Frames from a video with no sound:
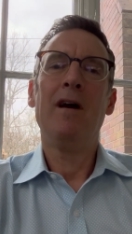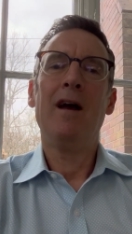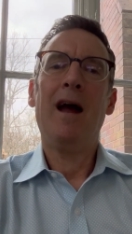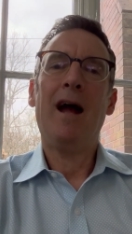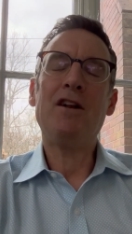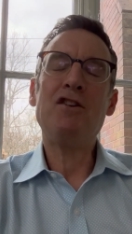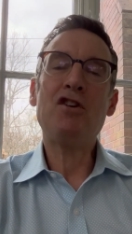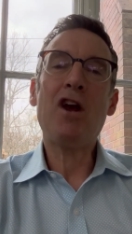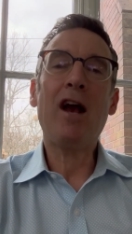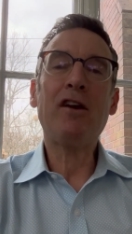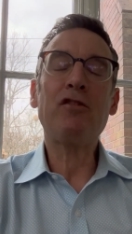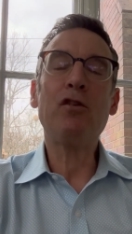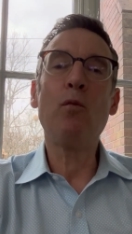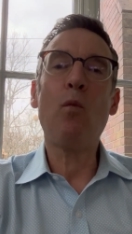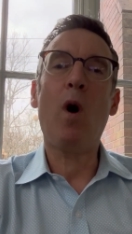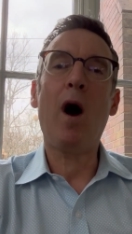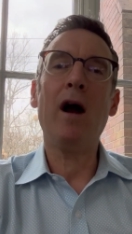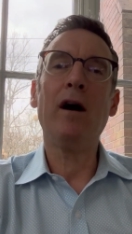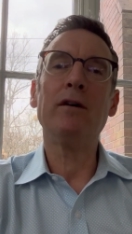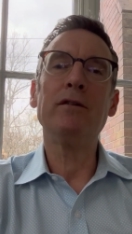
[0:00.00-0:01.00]
At Jackson
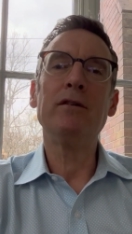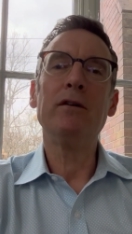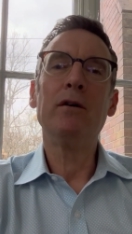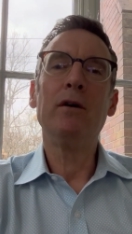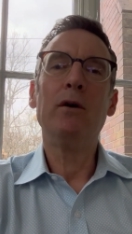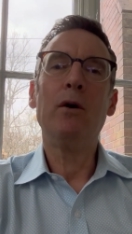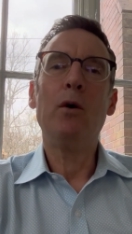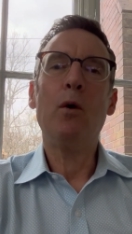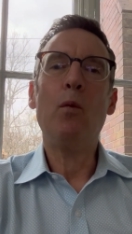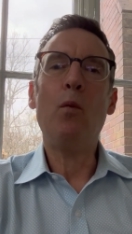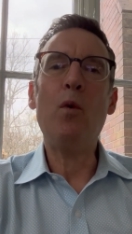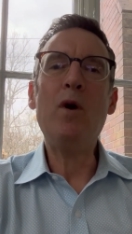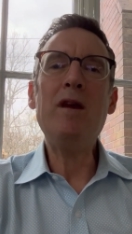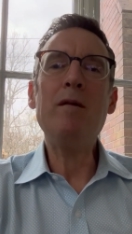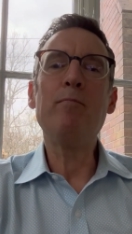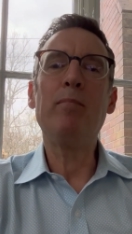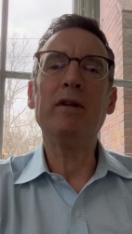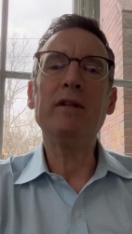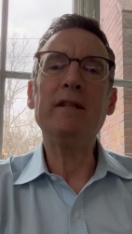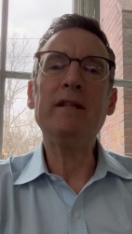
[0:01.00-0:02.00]
Wild, we
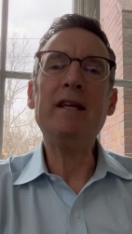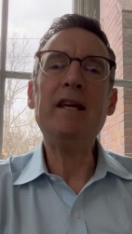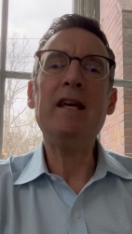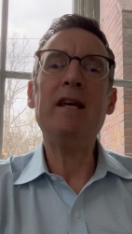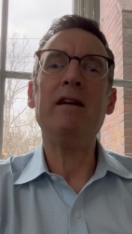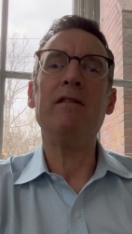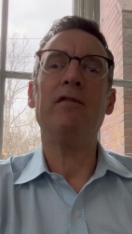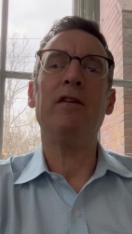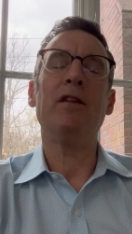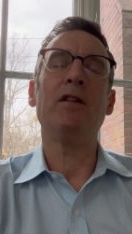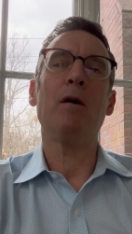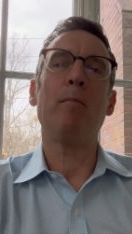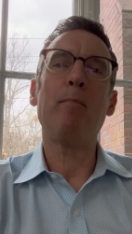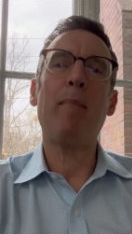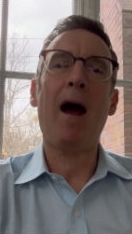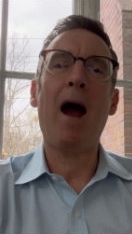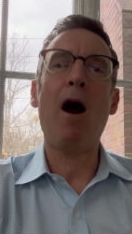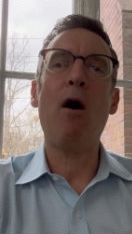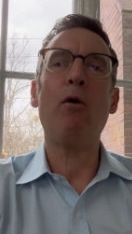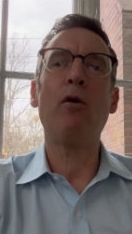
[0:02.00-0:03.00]
believe in the
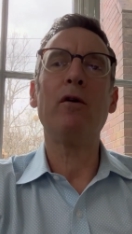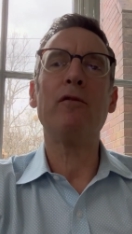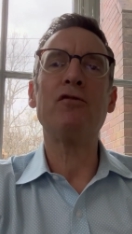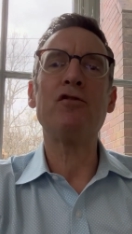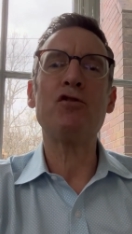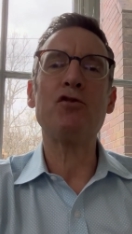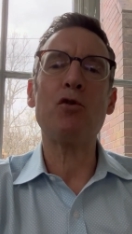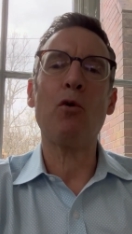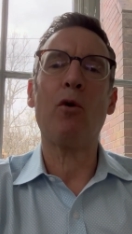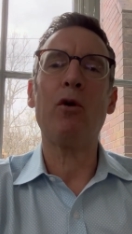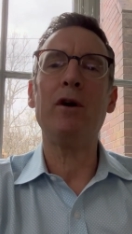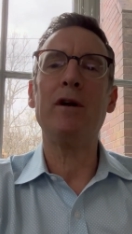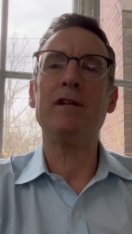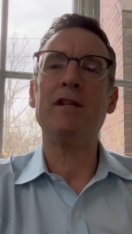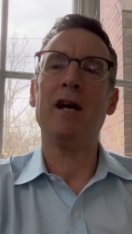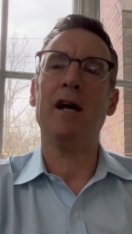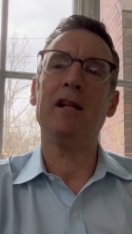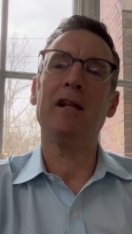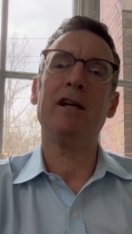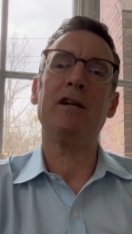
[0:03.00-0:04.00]
power of
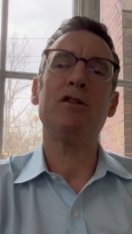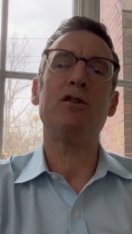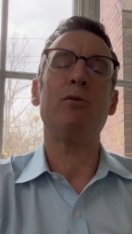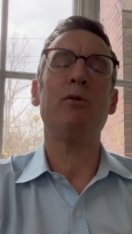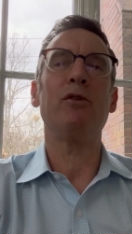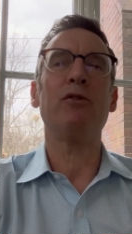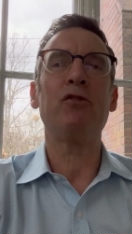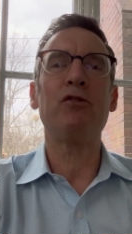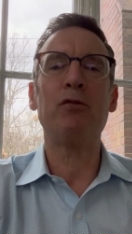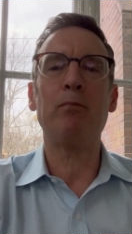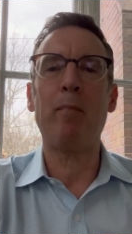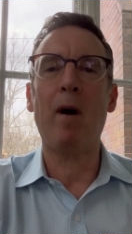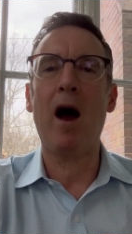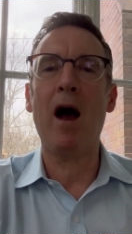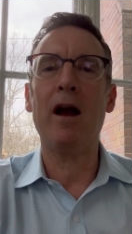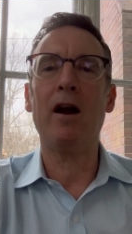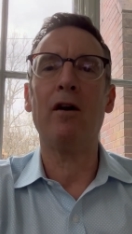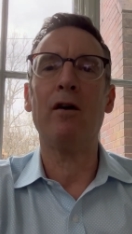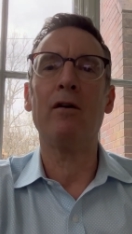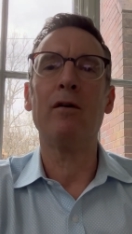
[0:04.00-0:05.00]
storytelling to
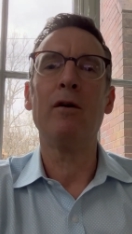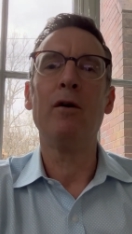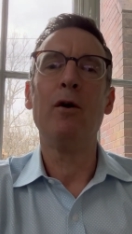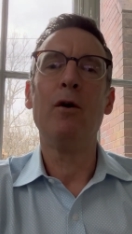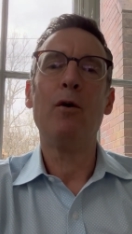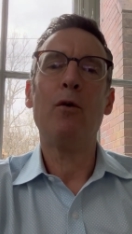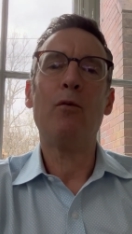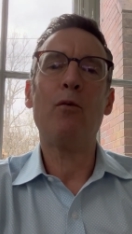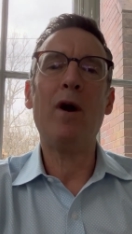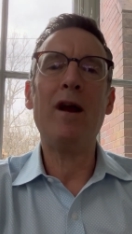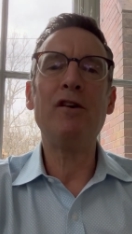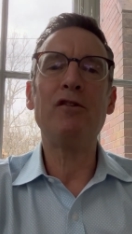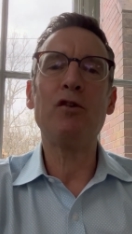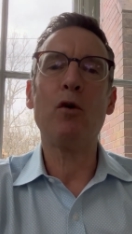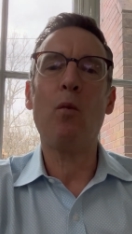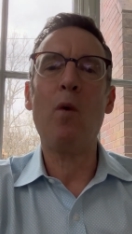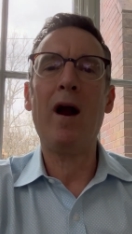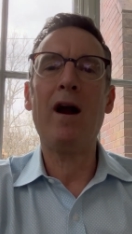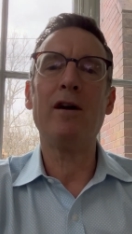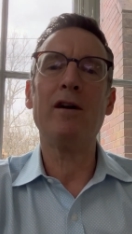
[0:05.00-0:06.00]
inspire, raise
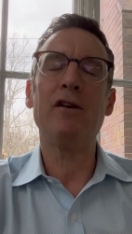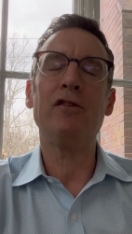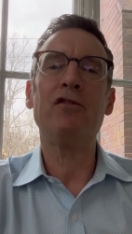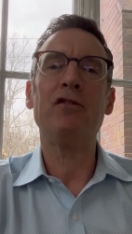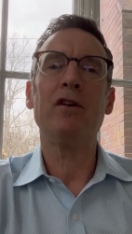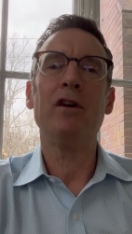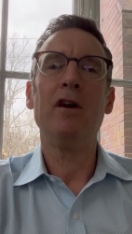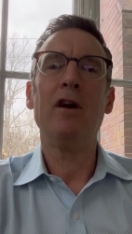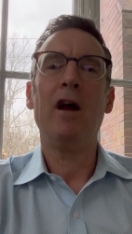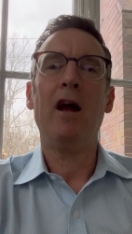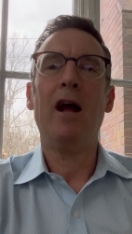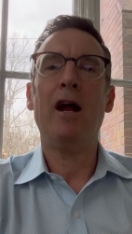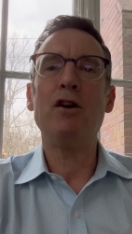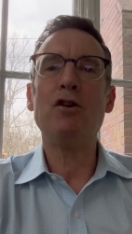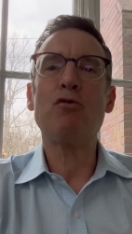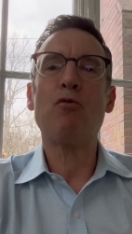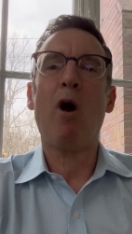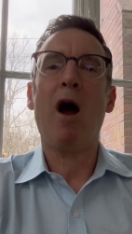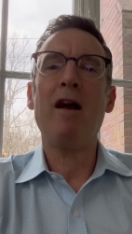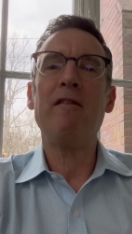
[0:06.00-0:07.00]
awareness, and
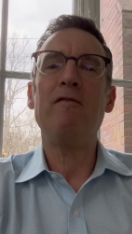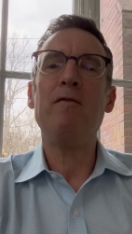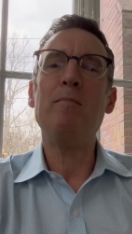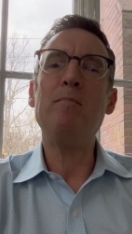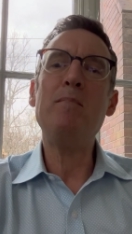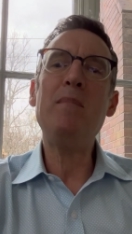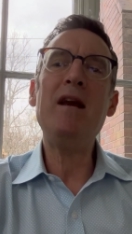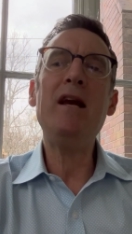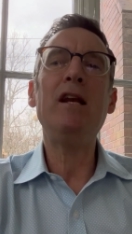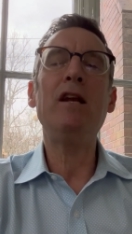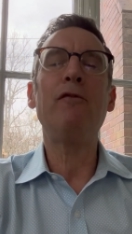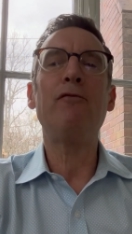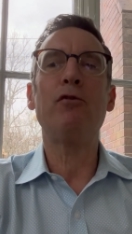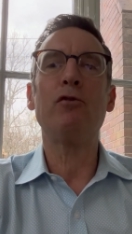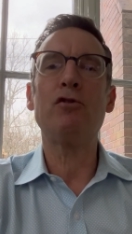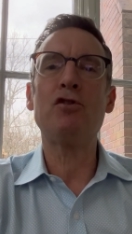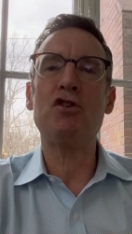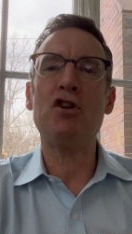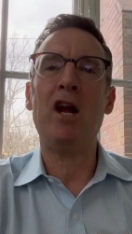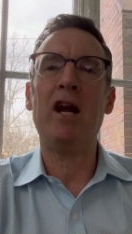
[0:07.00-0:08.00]
drive
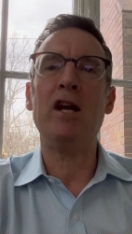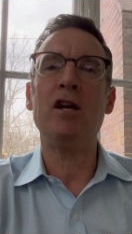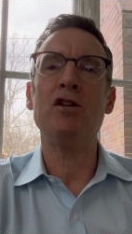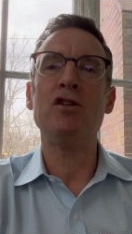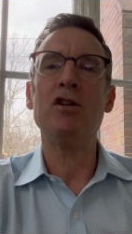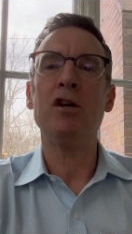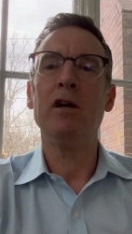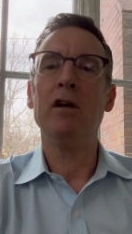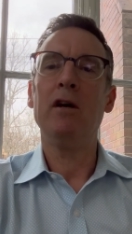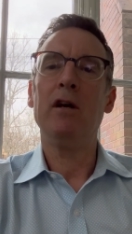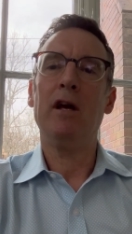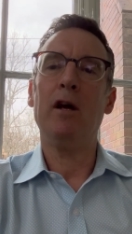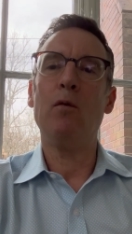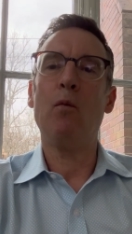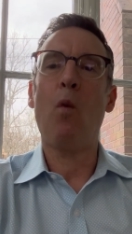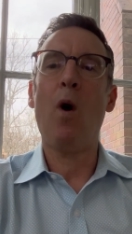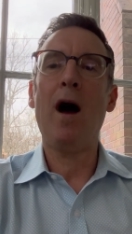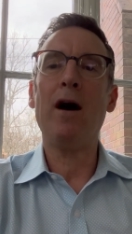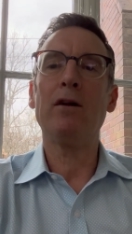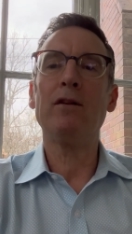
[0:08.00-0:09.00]
meaningful change in
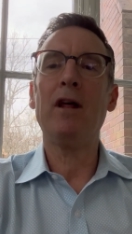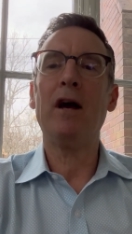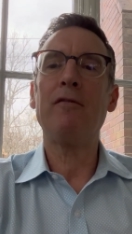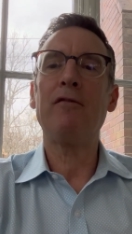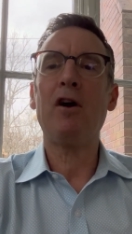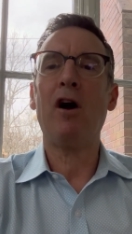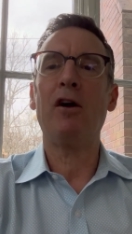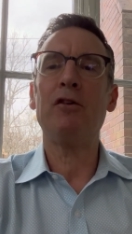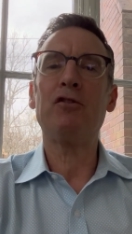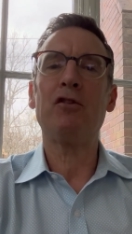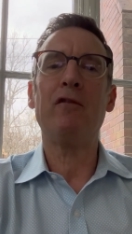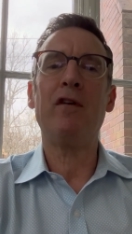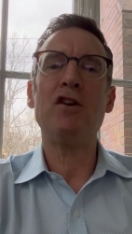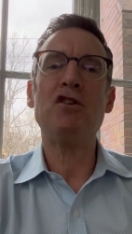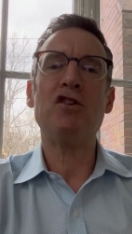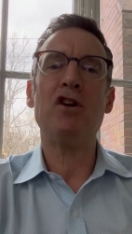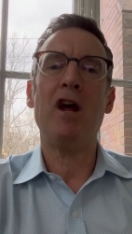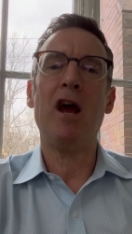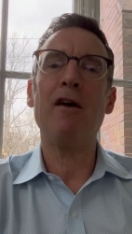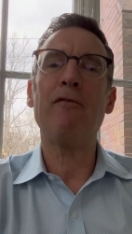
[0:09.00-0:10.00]
wildlife
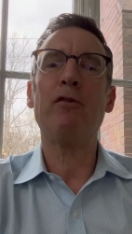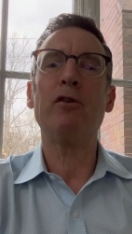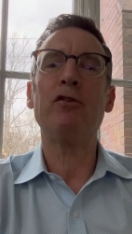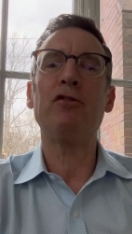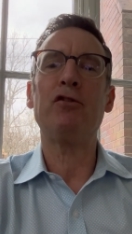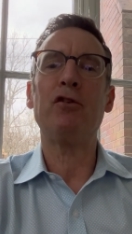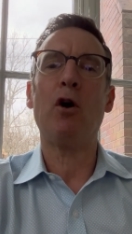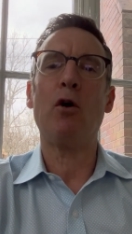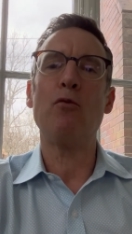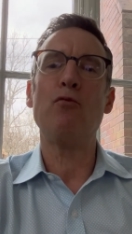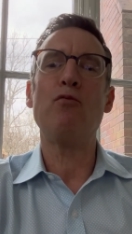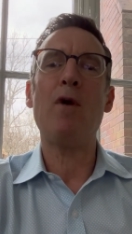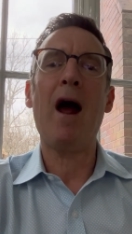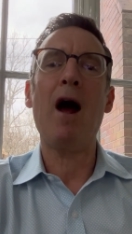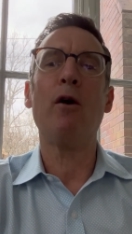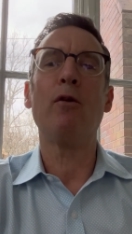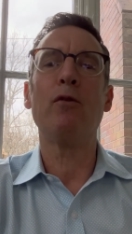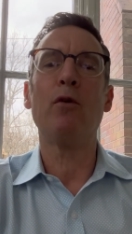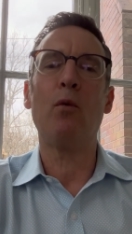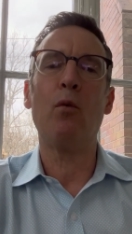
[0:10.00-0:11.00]
conservation efforts
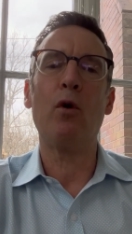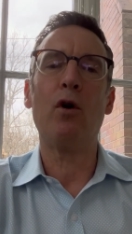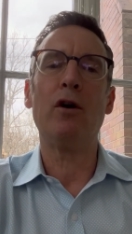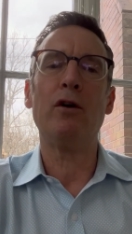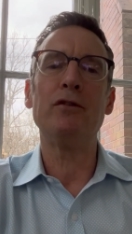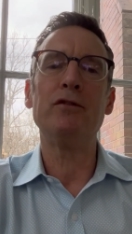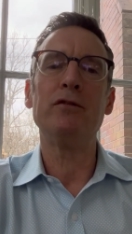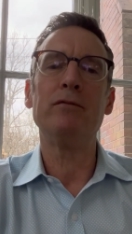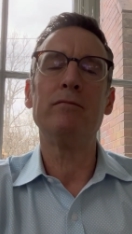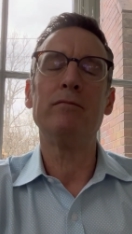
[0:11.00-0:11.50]
around the world.